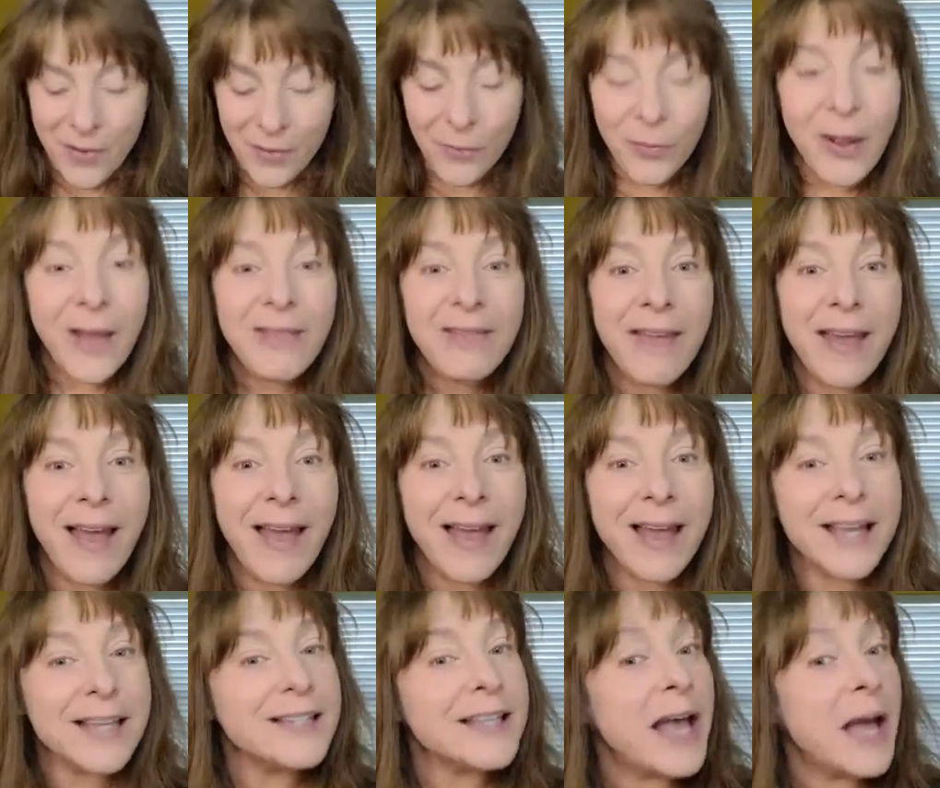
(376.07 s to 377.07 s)
What the
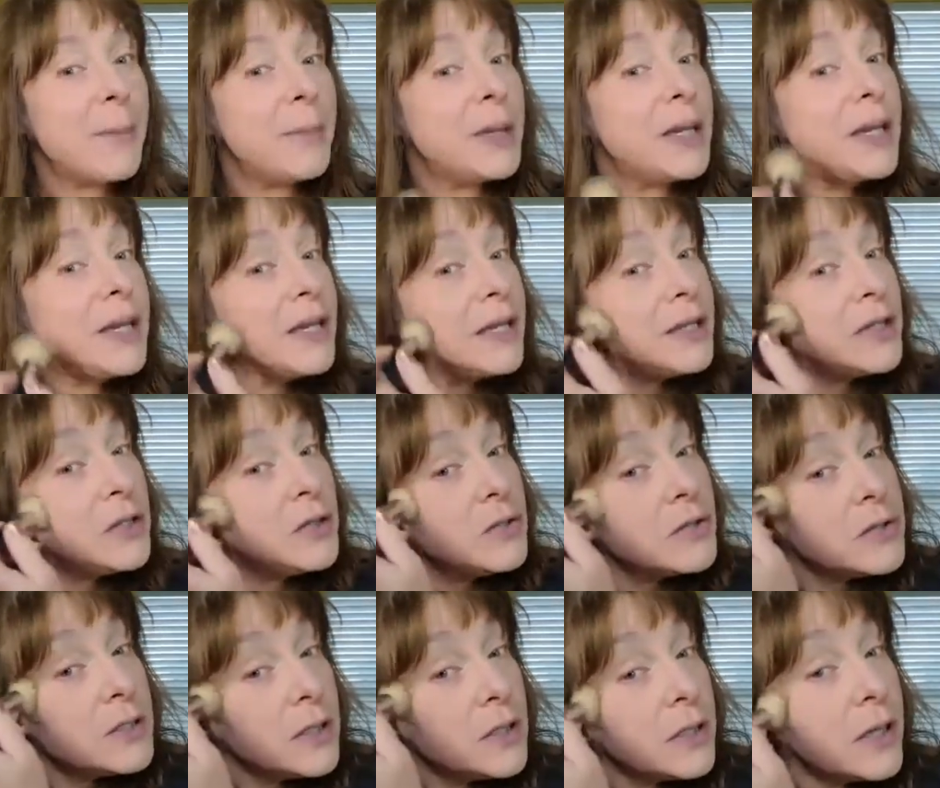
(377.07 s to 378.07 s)
heck is happening in
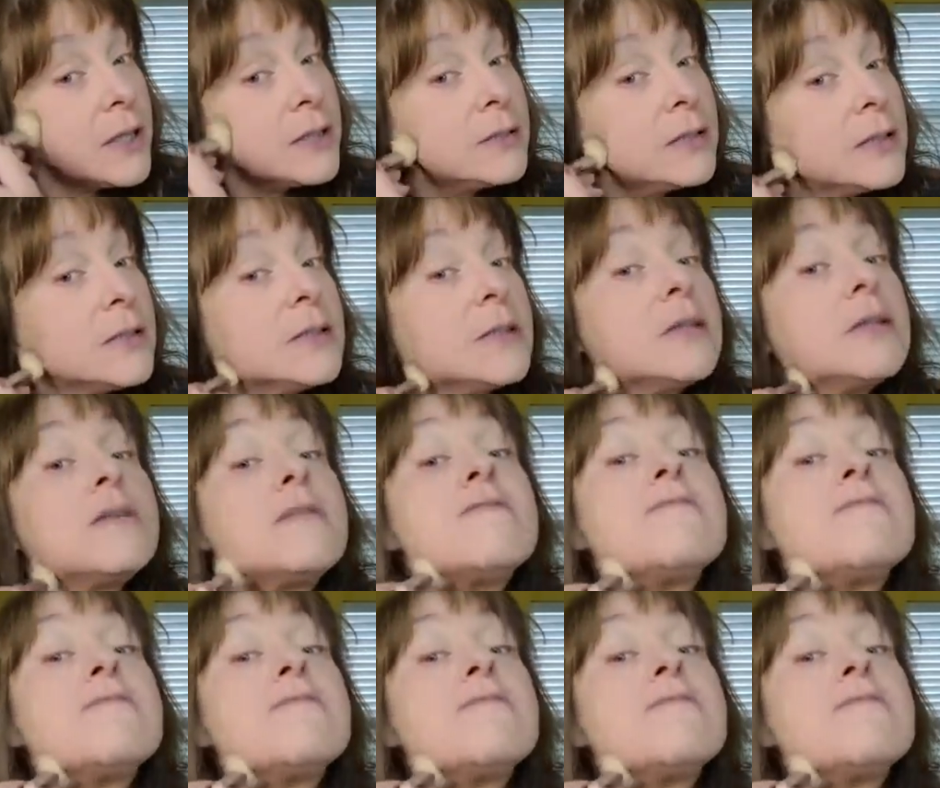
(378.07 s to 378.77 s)
Houston, Texas?